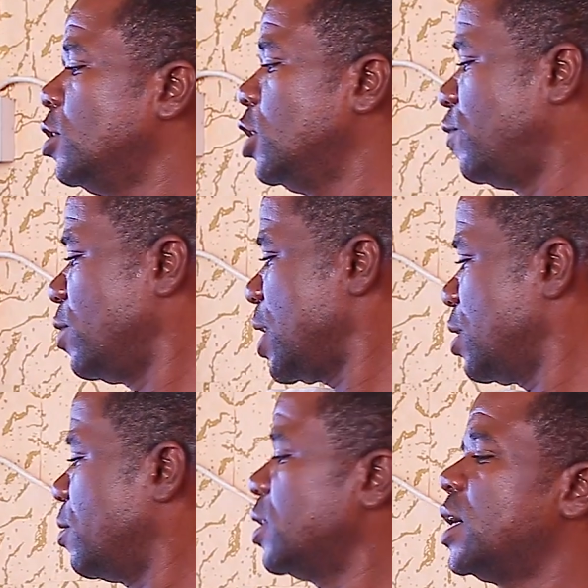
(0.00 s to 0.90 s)
If you look at
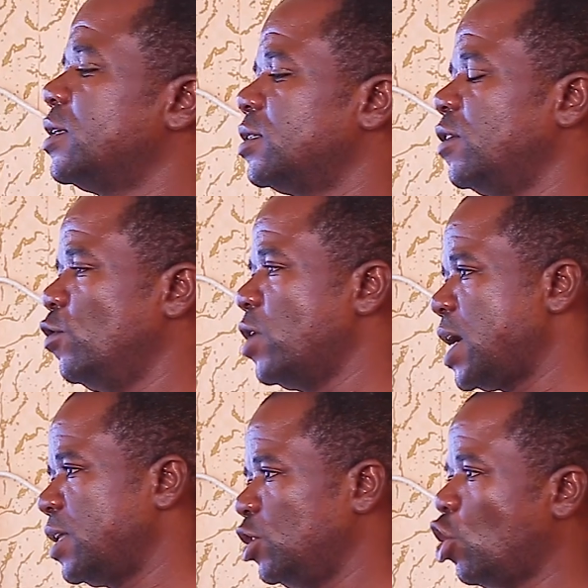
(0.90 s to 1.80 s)
the correct answer, if you look
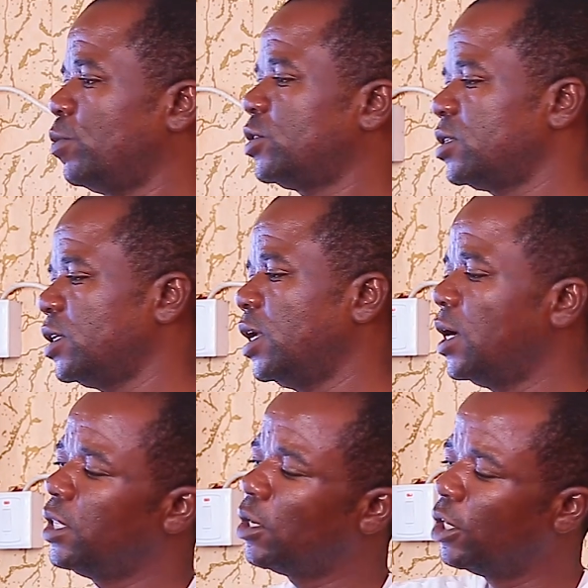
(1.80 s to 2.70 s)
at the options
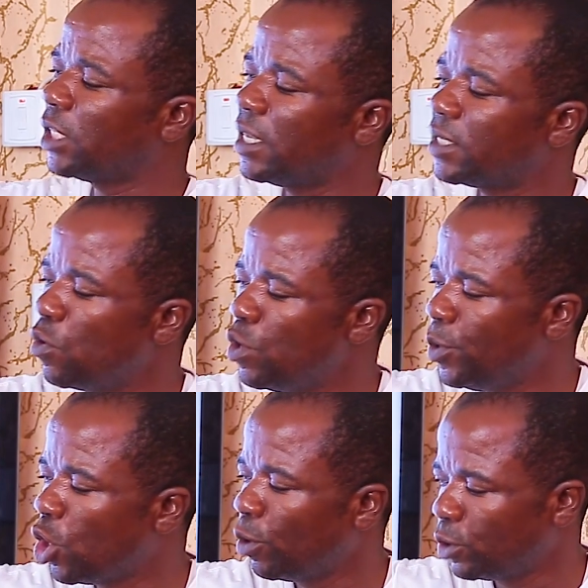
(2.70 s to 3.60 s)
here, the correct answer will
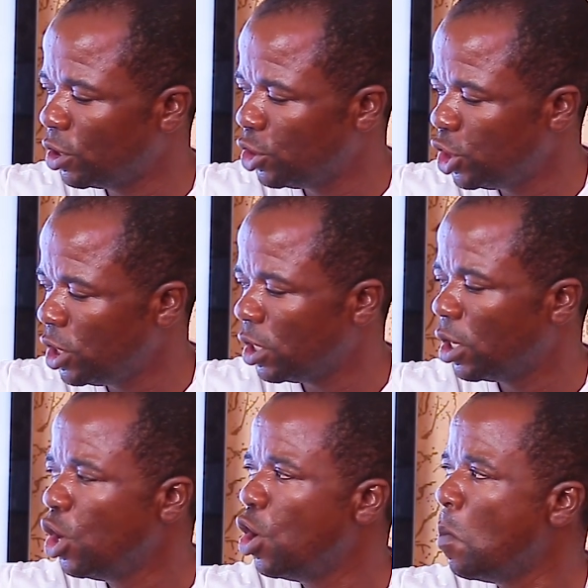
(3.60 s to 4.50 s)
be option
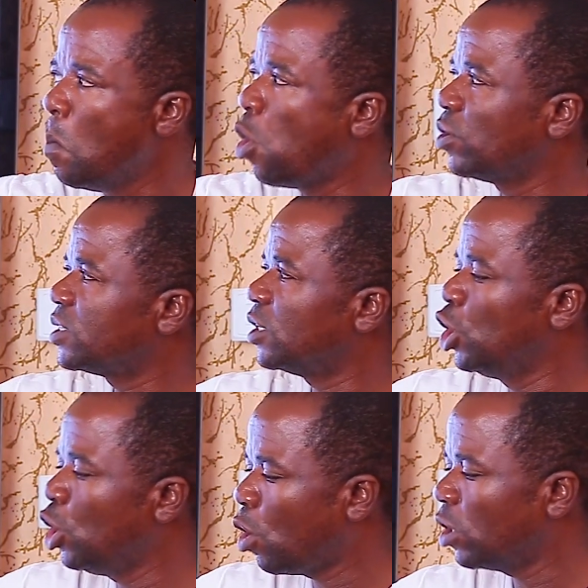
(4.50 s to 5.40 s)
D. Must
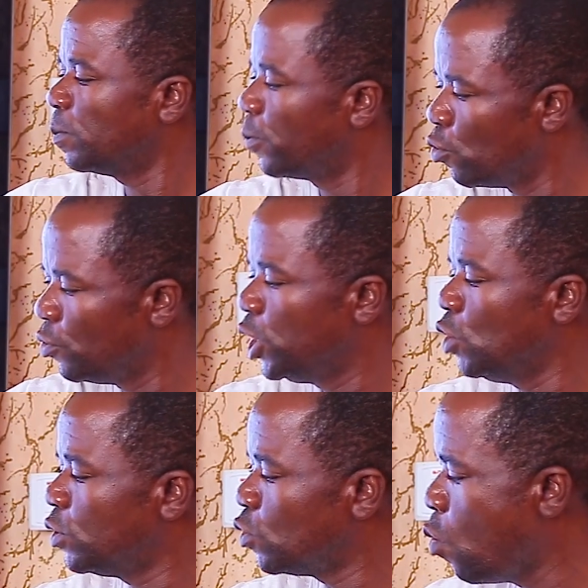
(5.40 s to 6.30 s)
not
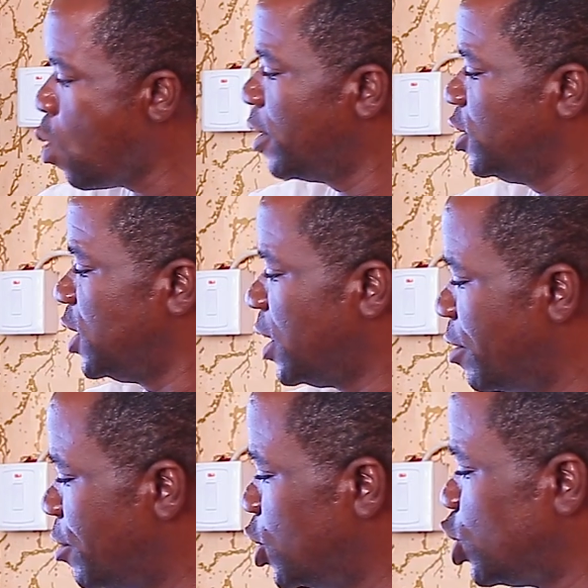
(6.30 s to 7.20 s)
produce one
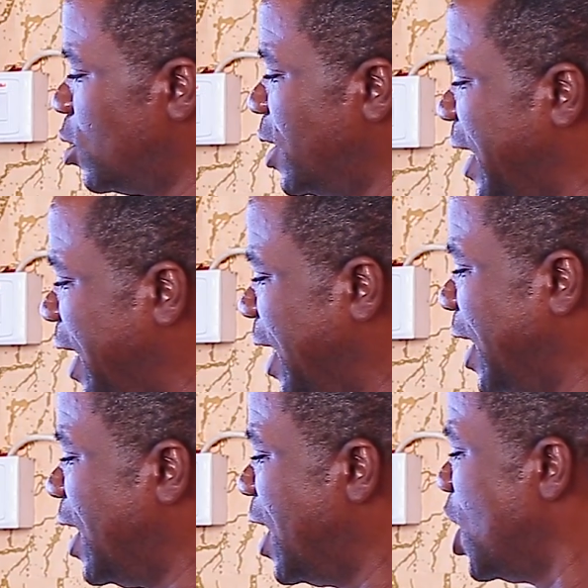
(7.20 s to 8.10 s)
generation
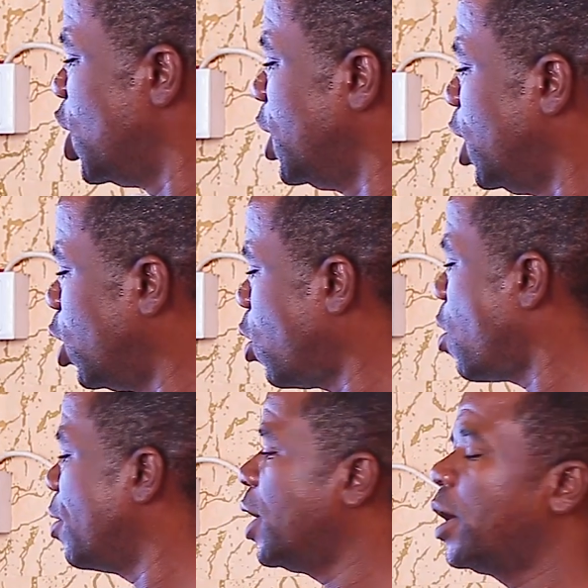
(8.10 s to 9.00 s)
in a
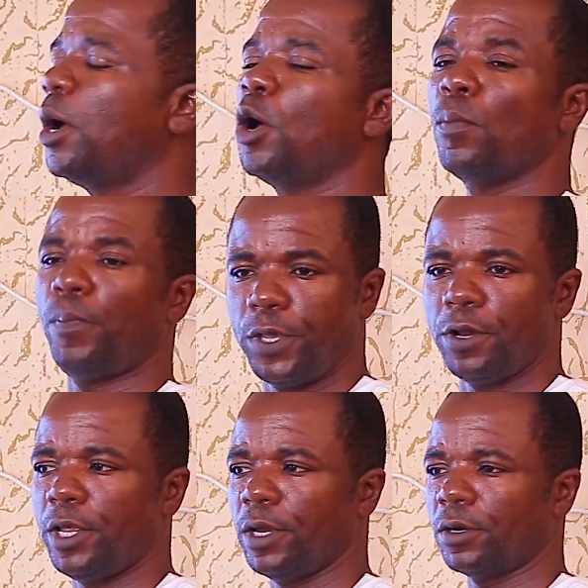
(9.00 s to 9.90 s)
long
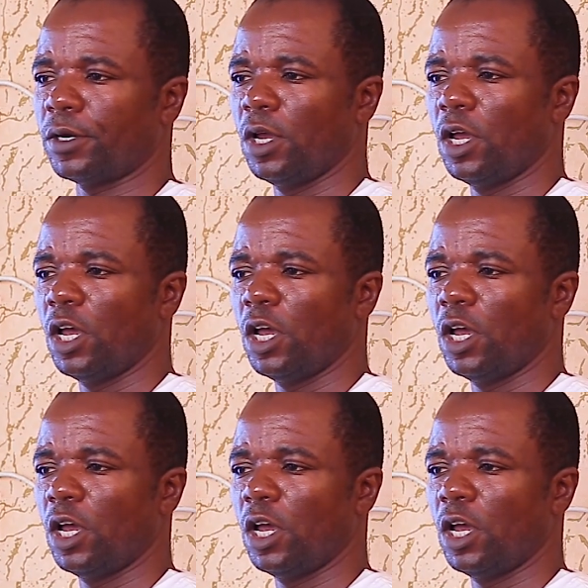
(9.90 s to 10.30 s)
period.